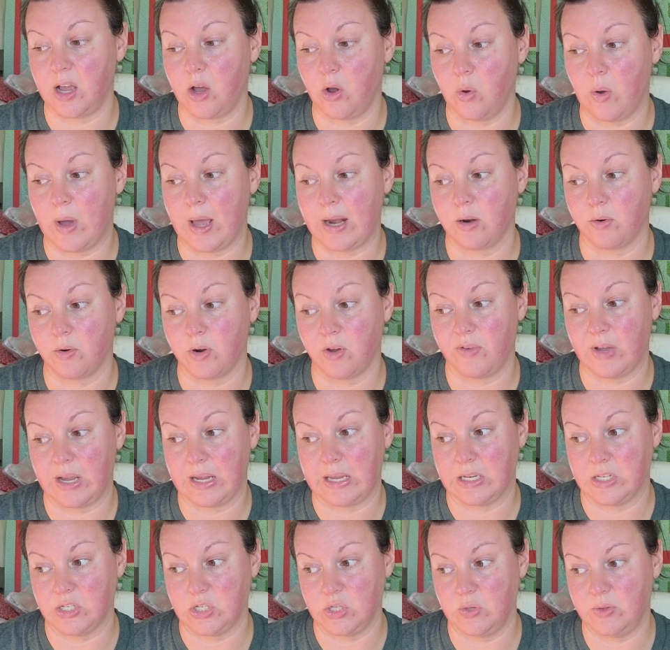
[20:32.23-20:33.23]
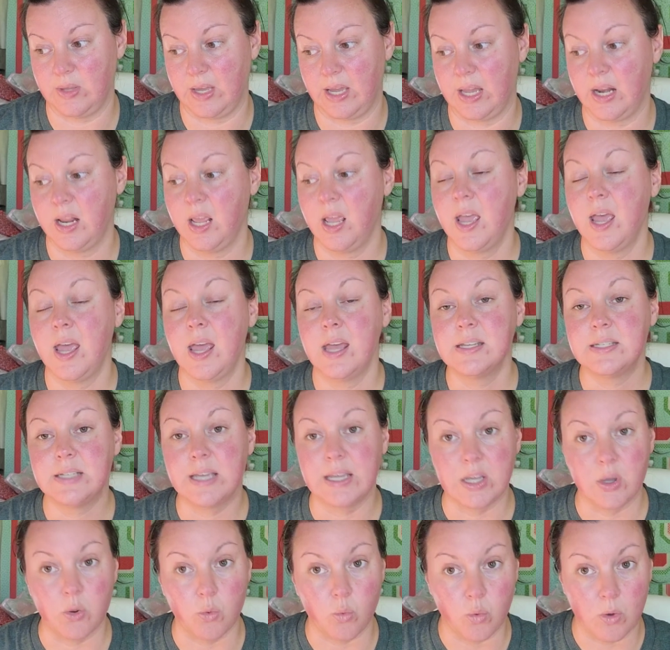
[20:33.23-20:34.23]
oh, I don't know if I can do that,
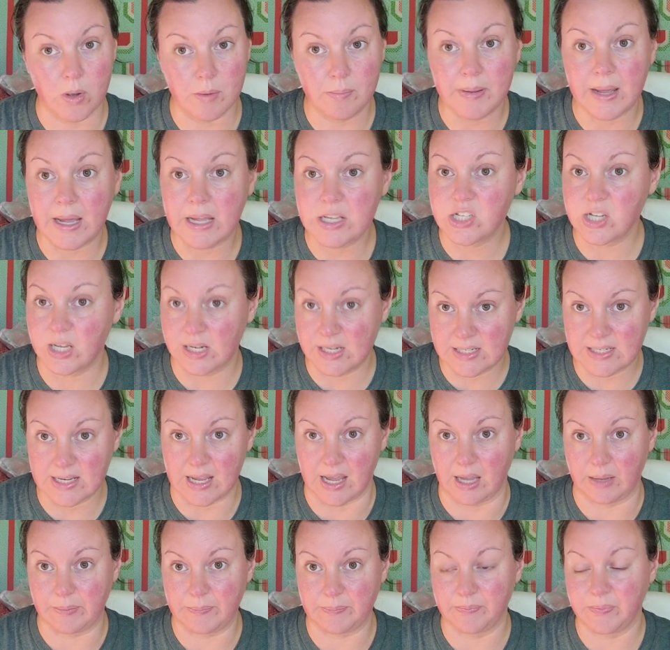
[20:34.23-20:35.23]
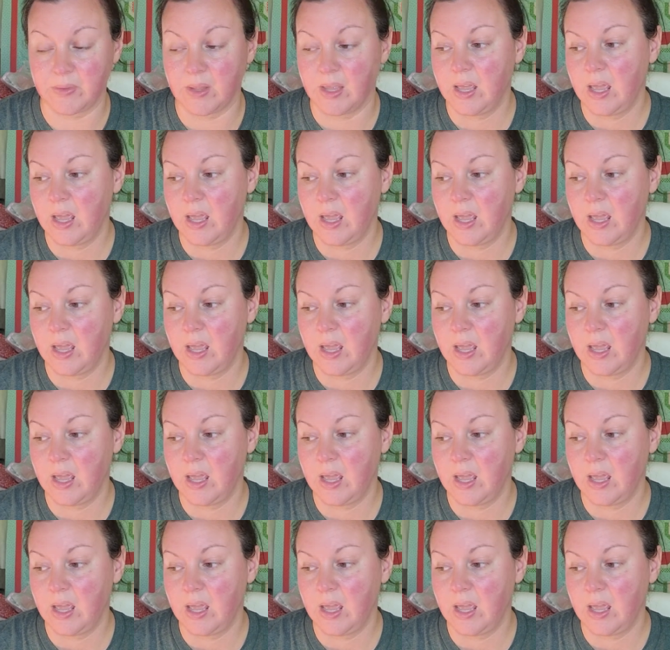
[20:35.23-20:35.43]
take it one page at a time.